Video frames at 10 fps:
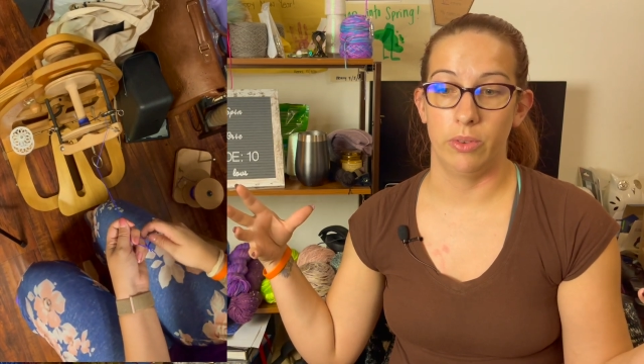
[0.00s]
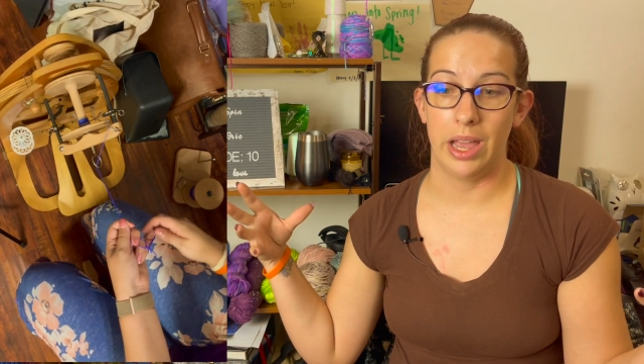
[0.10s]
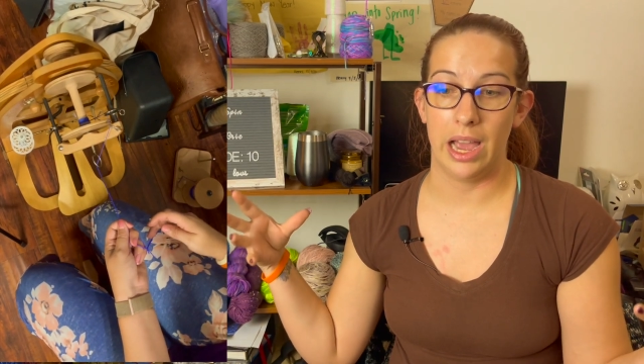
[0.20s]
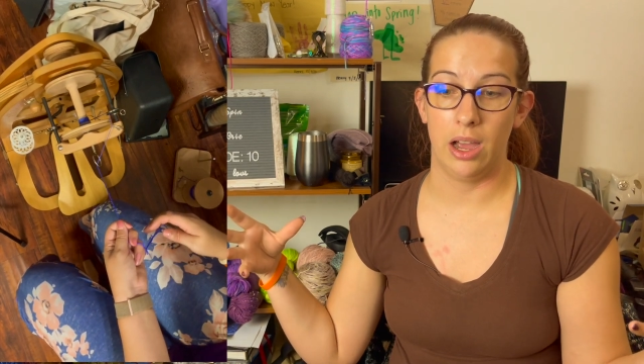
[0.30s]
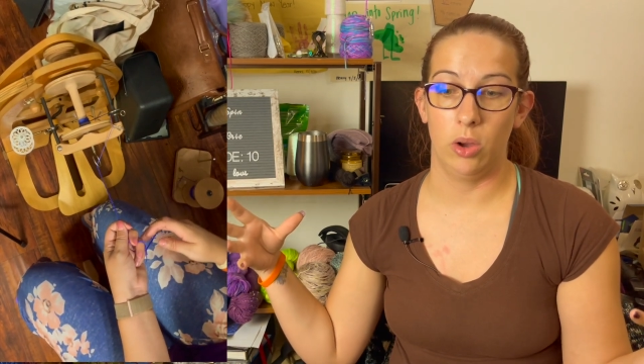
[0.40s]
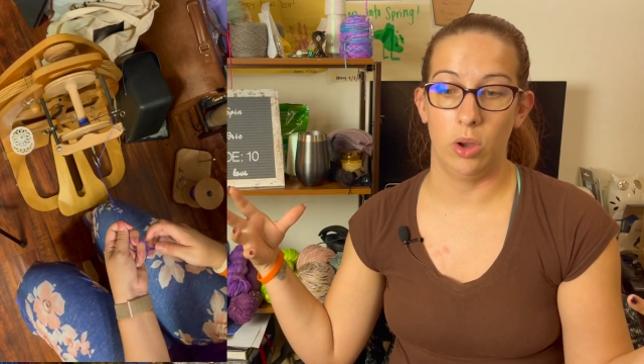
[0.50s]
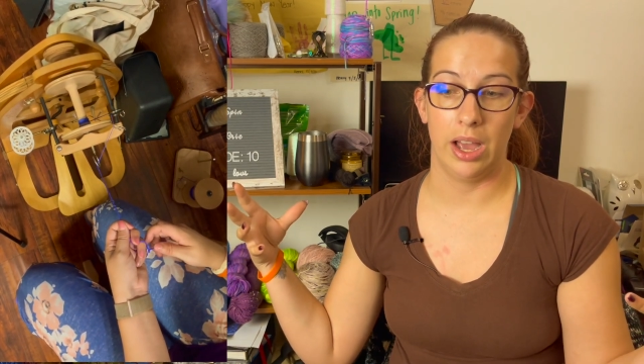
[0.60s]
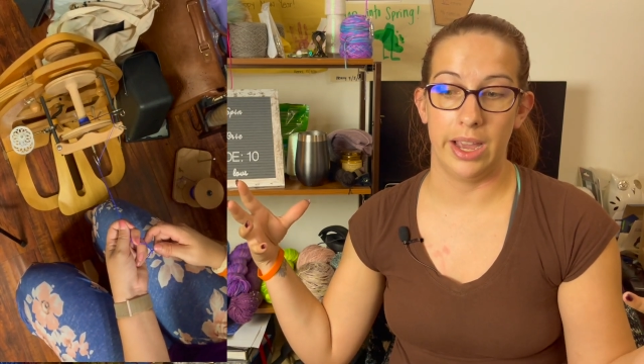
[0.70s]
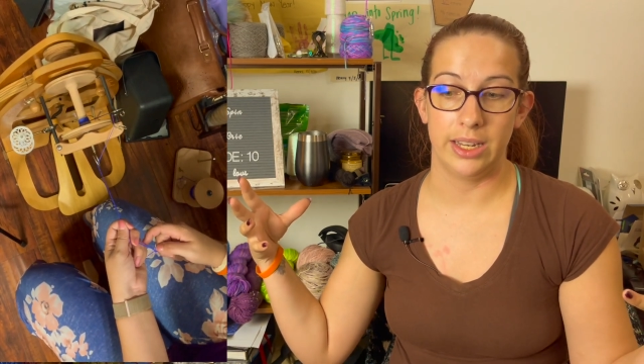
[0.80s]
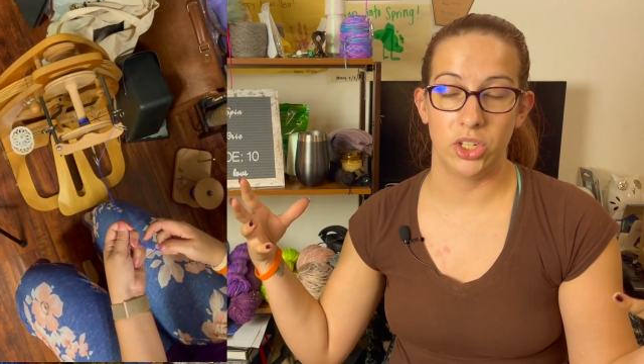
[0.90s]
how
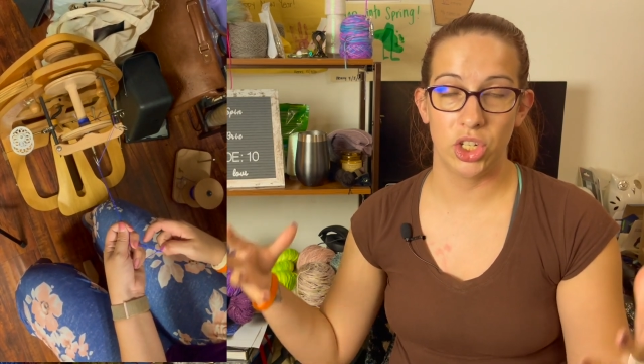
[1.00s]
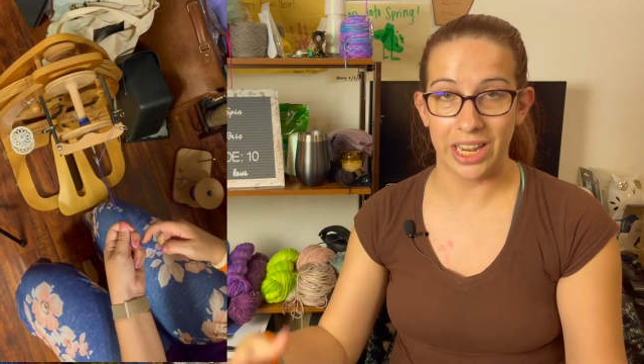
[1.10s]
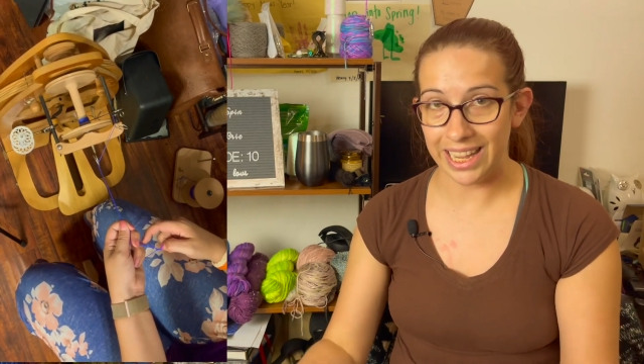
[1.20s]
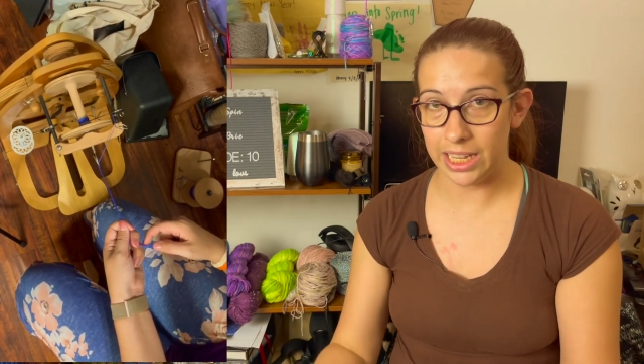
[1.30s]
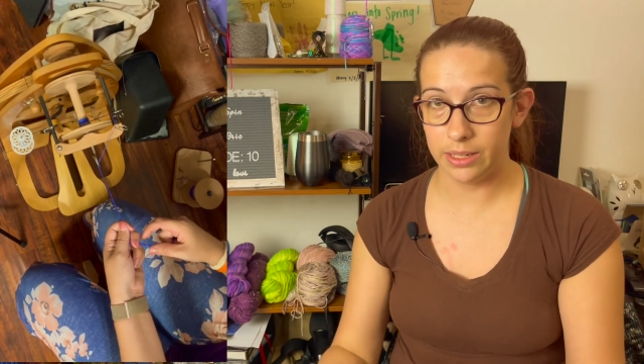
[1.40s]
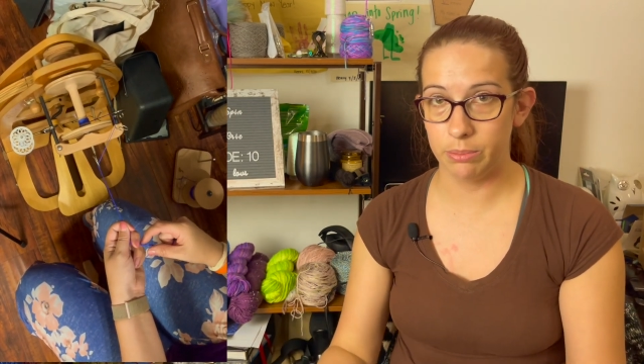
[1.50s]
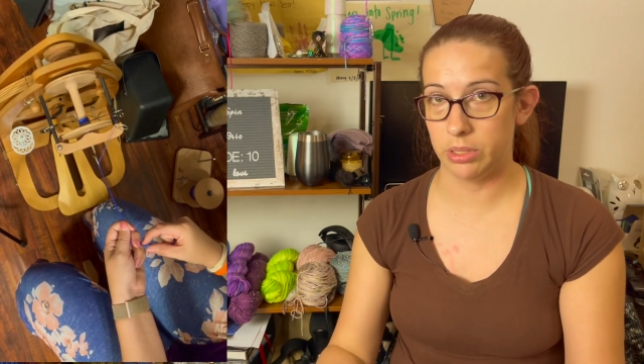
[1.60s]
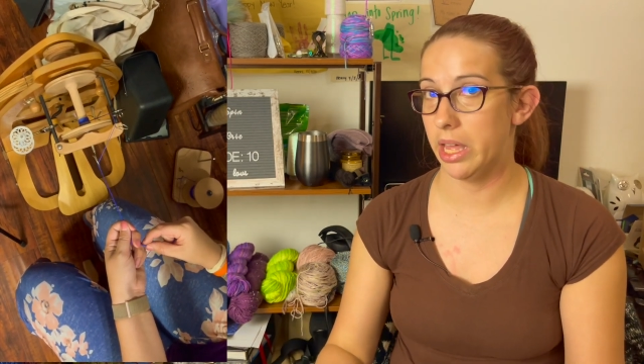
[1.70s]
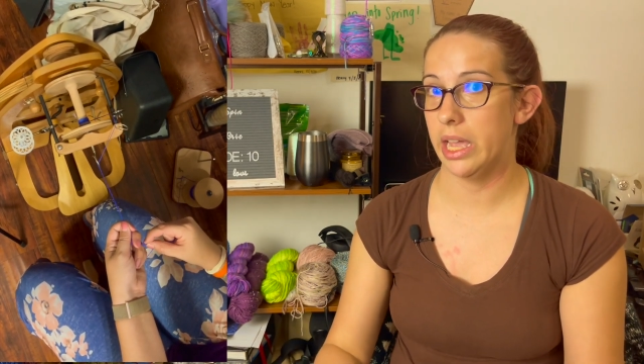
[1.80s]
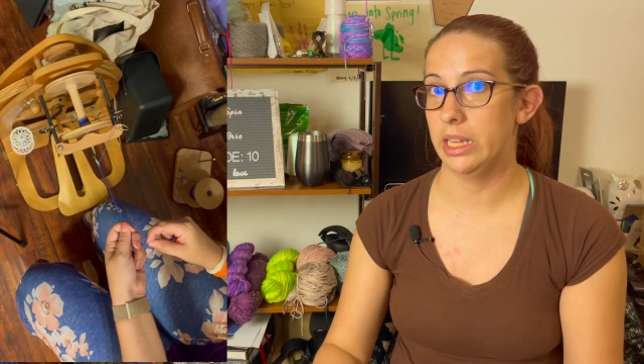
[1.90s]
I chain
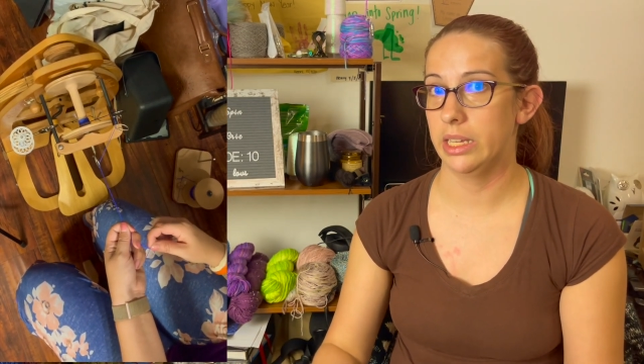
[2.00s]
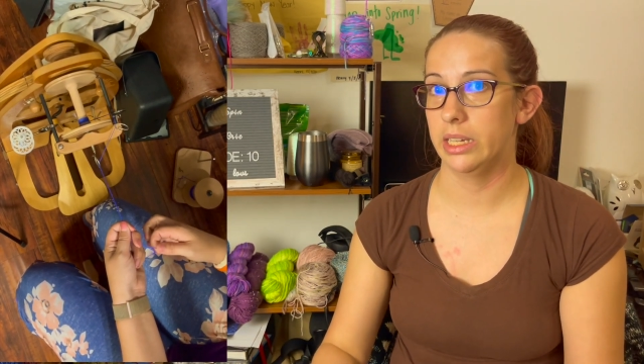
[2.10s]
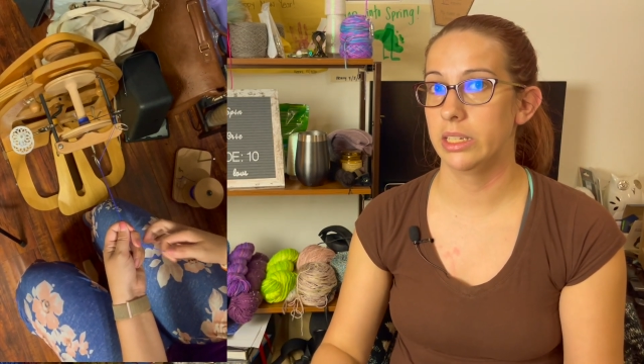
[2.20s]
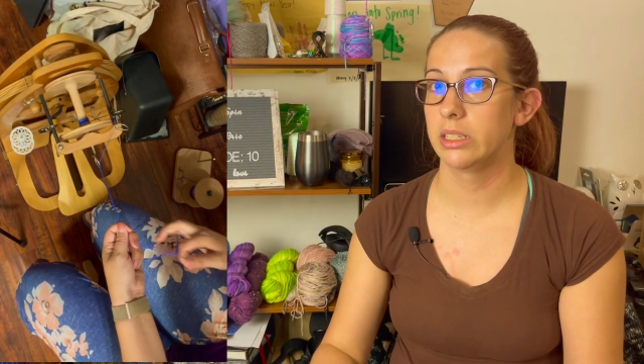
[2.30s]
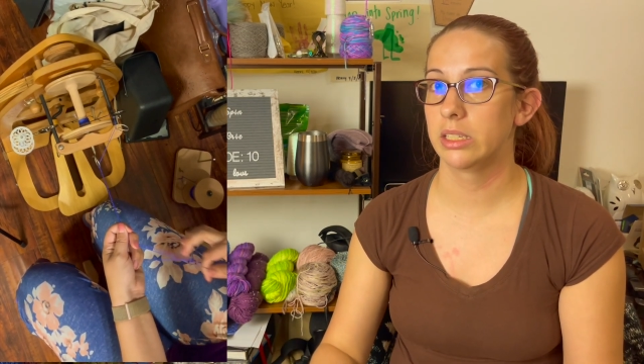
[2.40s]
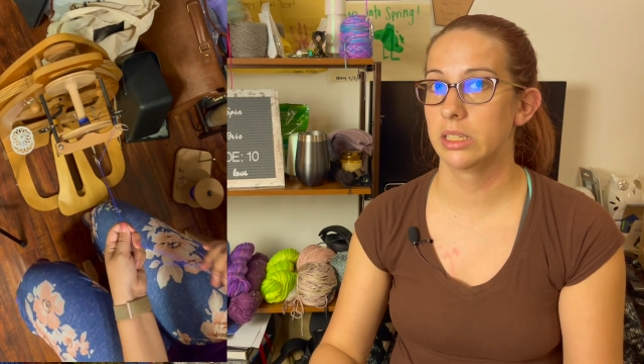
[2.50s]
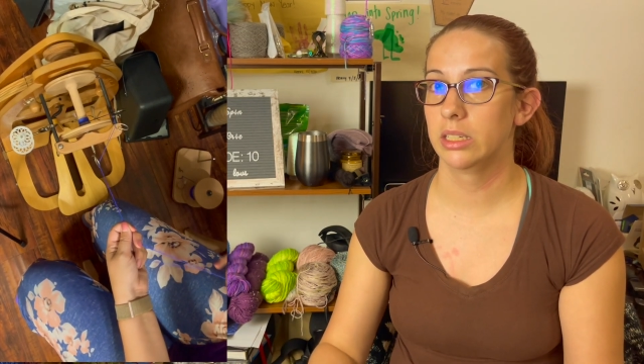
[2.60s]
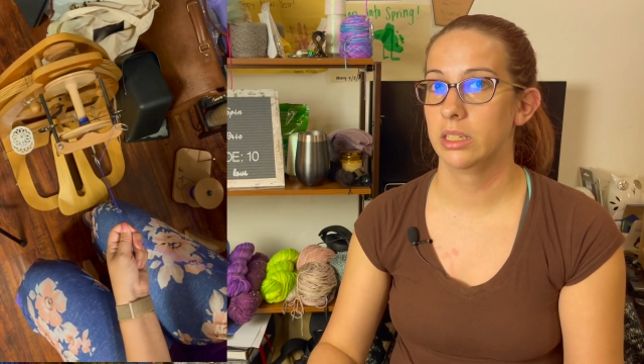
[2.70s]
plied it.